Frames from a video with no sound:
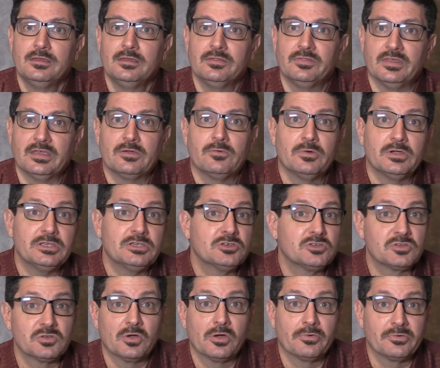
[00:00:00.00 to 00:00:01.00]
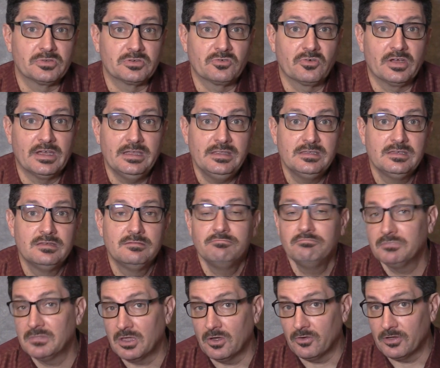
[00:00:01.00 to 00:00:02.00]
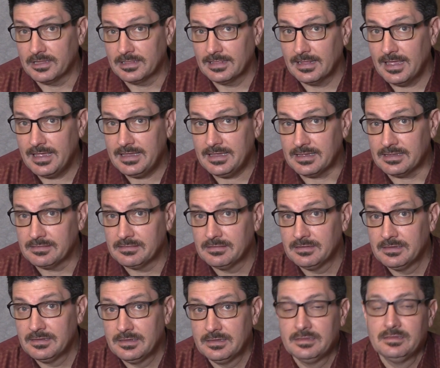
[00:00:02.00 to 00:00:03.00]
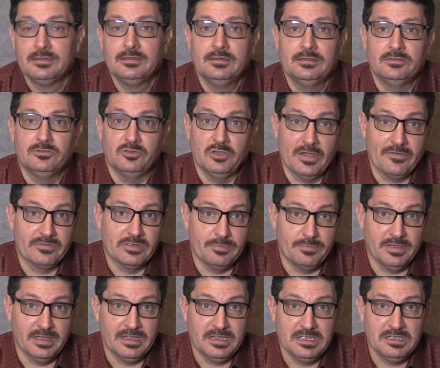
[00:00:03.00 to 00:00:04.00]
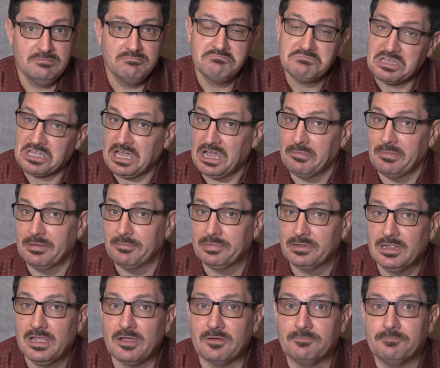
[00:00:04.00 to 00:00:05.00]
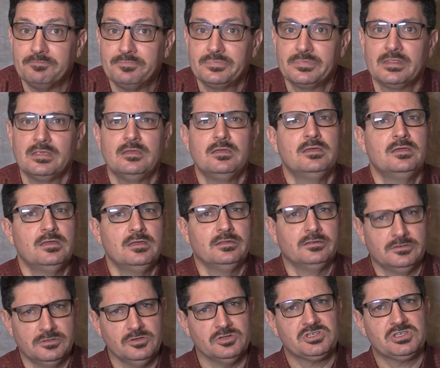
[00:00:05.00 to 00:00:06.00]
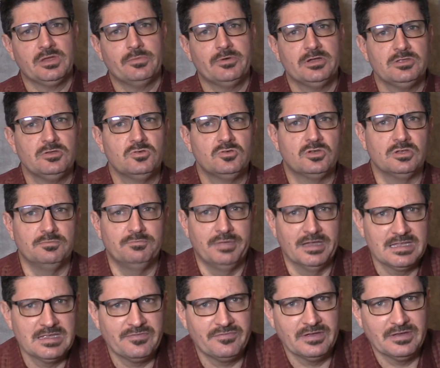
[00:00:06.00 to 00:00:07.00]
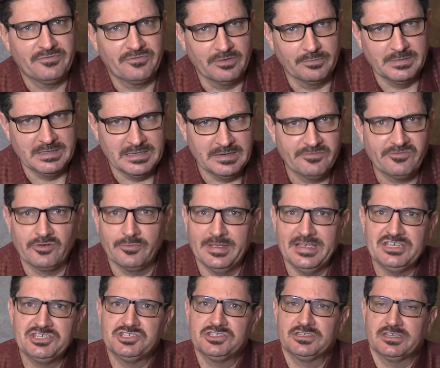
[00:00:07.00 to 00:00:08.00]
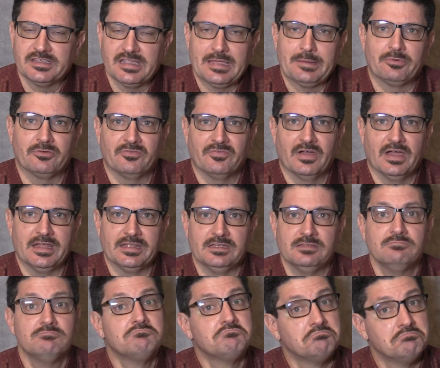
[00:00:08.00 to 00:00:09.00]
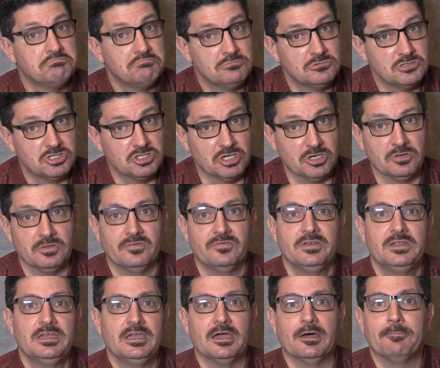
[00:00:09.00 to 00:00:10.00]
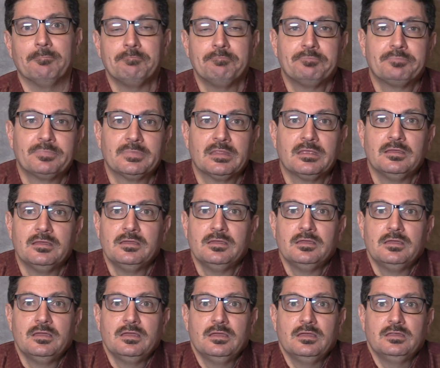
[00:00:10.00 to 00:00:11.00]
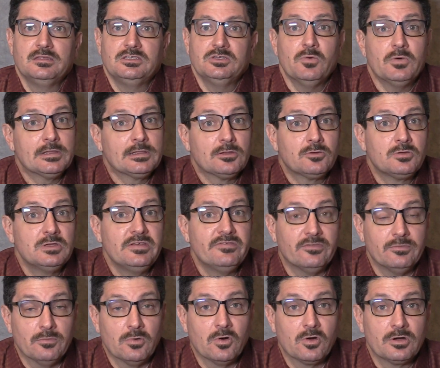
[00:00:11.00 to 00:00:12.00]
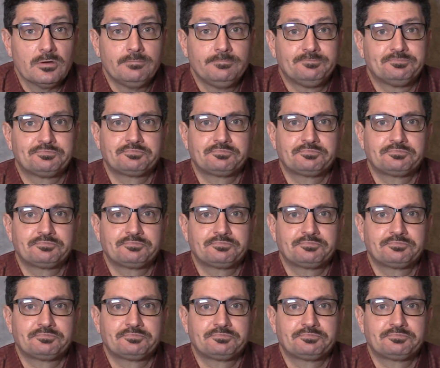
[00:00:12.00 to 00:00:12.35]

Think what you saw was great? Go ahead and like it. Do you have an opinion? Comment below. If you know someone who could benefit from the information that I provided, share the video. Do you want to learn even more?